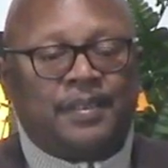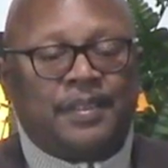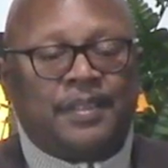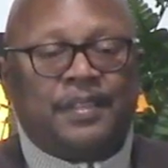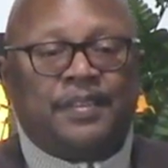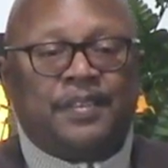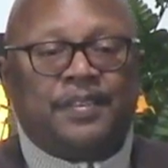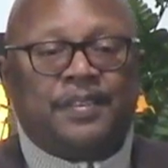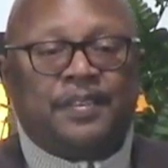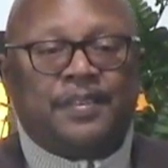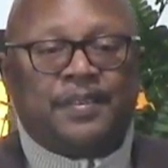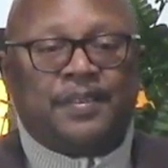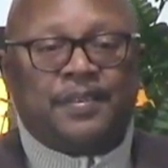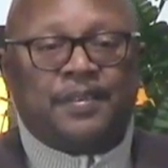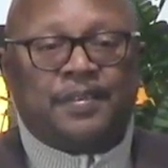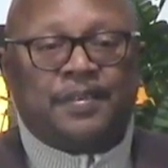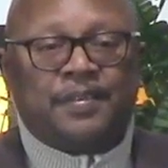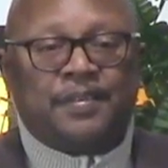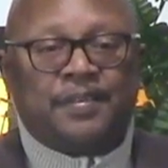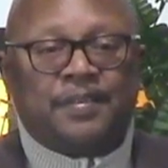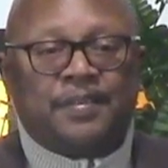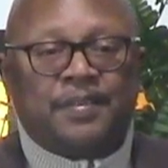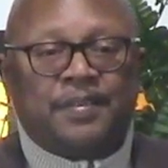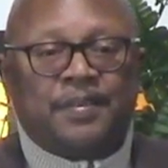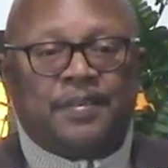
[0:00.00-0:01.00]
Gentile.
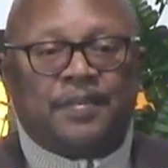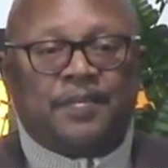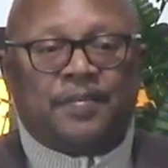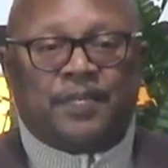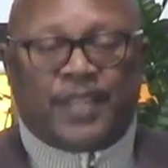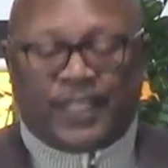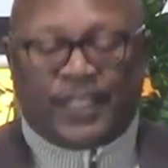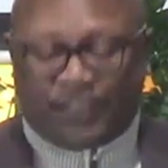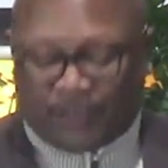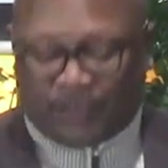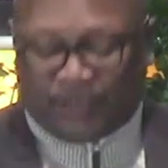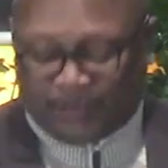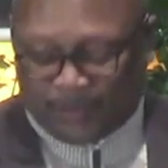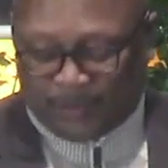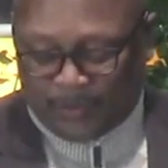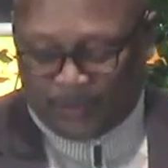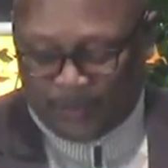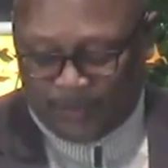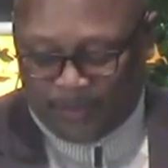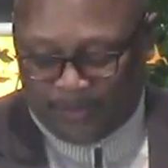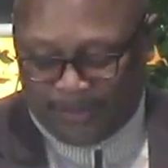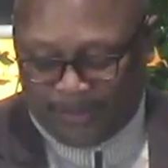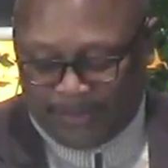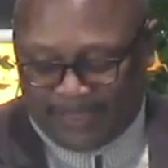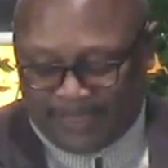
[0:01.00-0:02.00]
That's
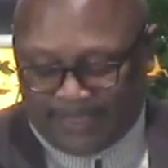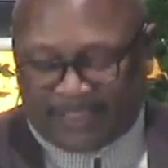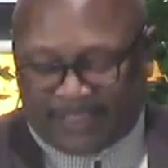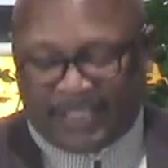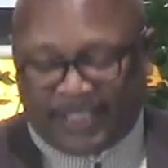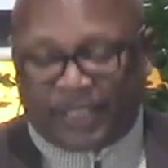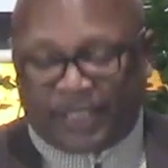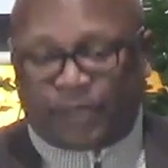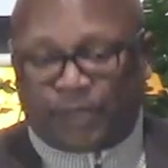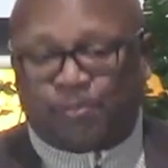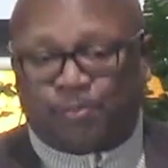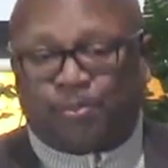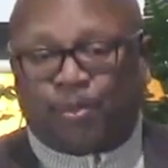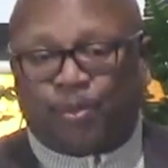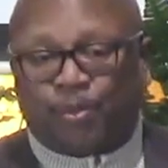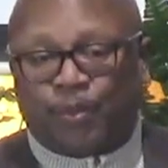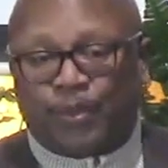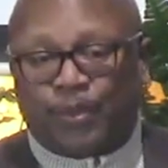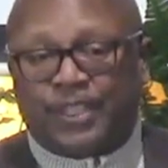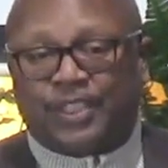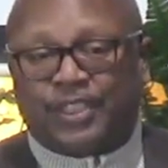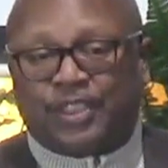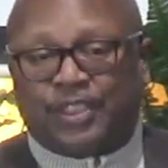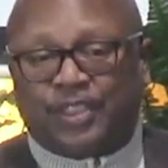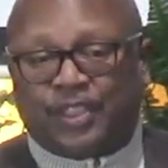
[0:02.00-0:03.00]
true, but it says
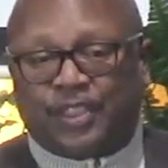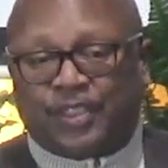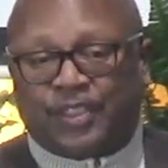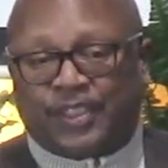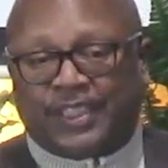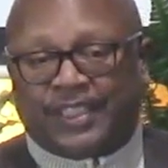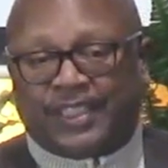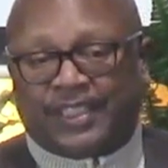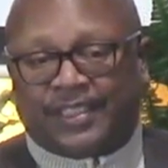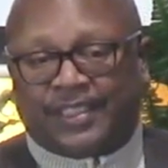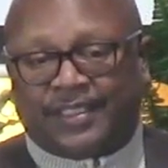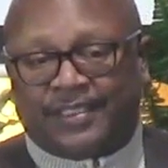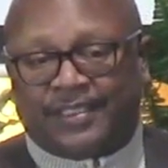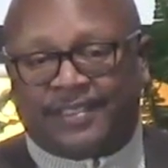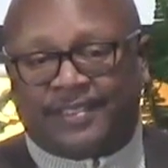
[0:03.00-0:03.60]
prisoner here.